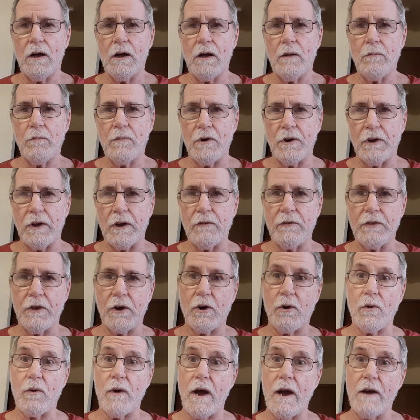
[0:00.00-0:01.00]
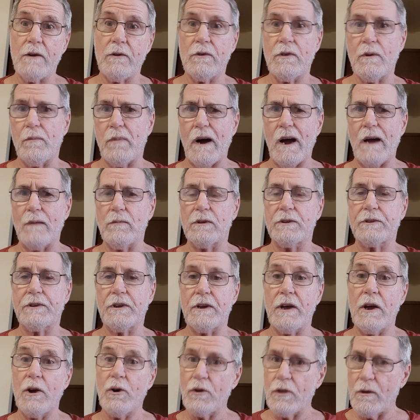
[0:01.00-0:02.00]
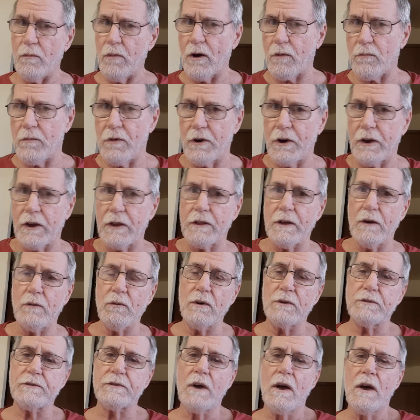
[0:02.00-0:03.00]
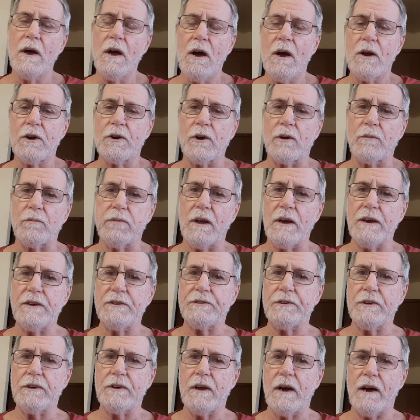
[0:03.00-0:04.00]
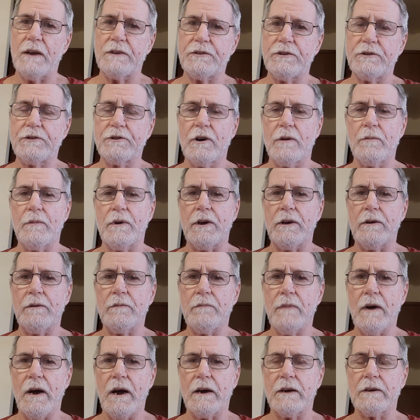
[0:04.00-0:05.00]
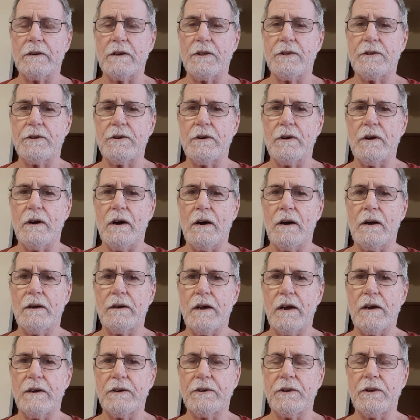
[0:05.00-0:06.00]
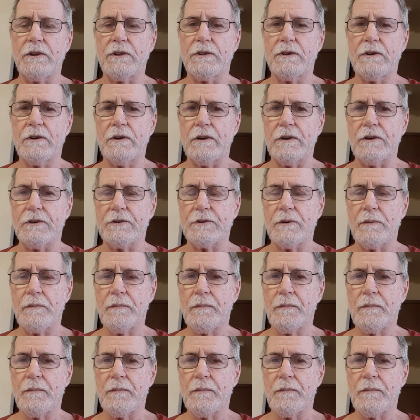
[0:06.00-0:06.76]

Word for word: burning of the Quran or the Bible today, or the book burning that was took place in Nazi Germany back in the uh, 1930s?